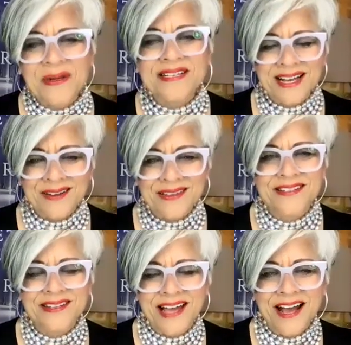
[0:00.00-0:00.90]
in a South
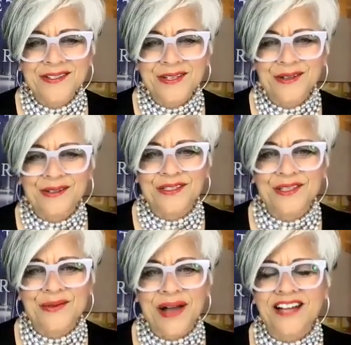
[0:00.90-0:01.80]
Asian household,
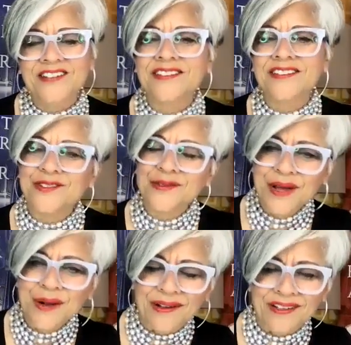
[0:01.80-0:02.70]
you actually do
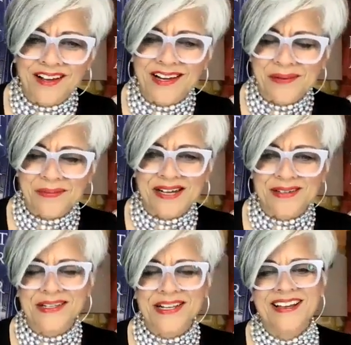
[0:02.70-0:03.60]
know a lot
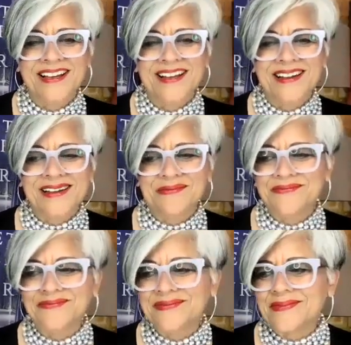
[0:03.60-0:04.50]
about
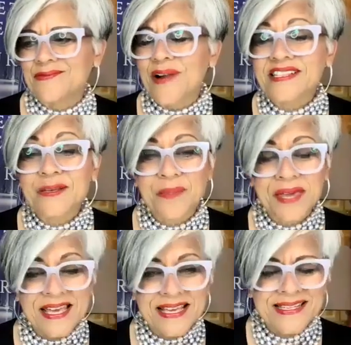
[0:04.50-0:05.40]

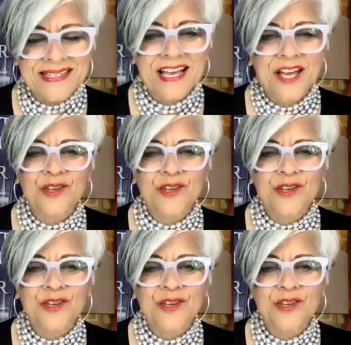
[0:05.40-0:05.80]
recipes.